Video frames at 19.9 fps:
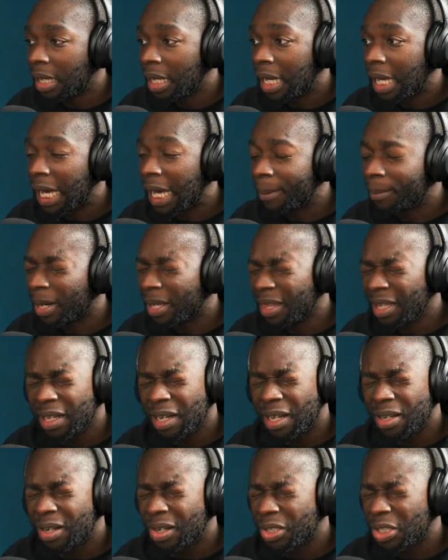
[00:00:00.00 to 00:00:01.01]
I think
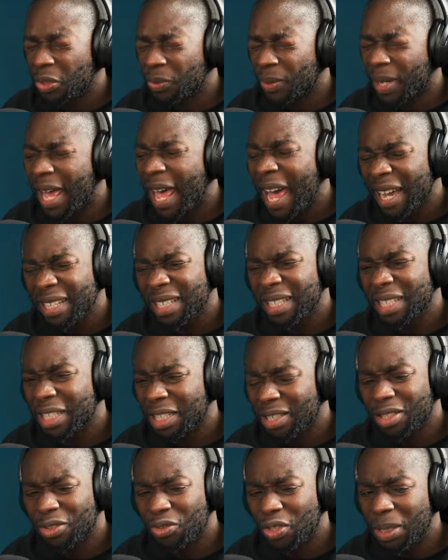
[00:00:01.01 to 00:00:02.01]
I'll actually do a hacks
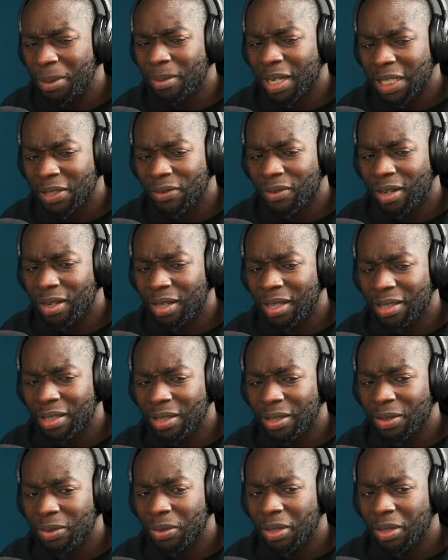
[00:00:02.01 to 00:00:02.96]
stream next Friday, so